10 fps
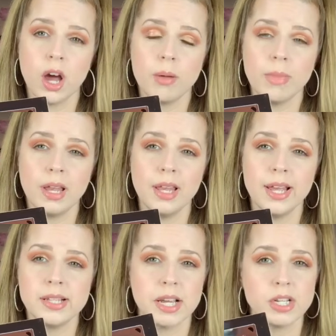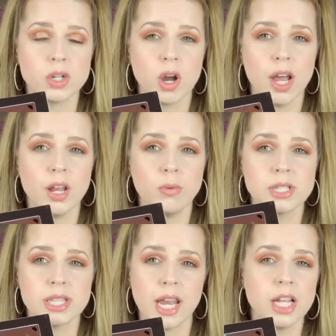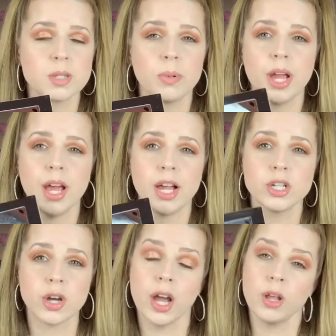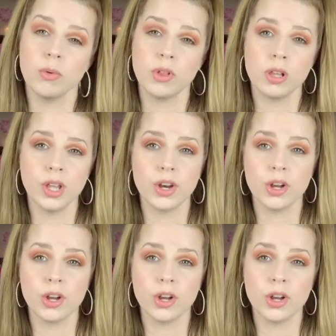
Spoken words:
on my lids. I tried it with setting spray, I tried it with glitter